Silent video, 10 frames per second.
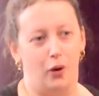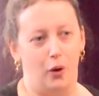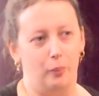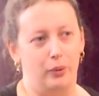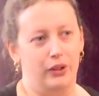
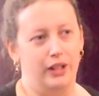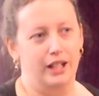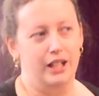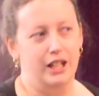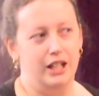from
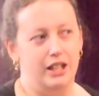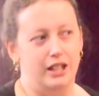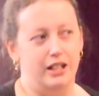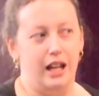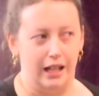
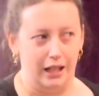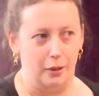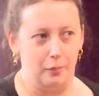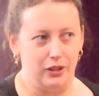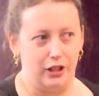the
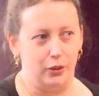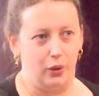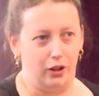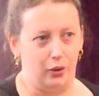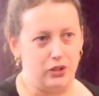name that you
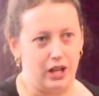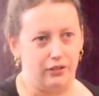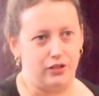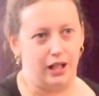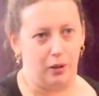are going to
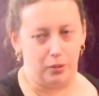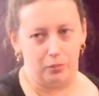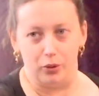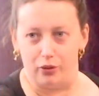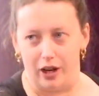have to get up
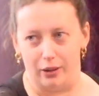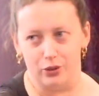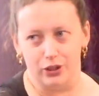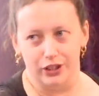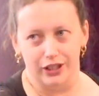and move
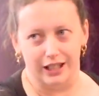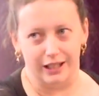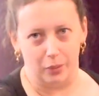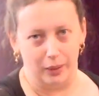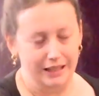around a
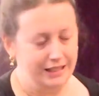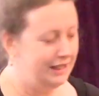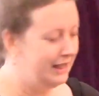little bit.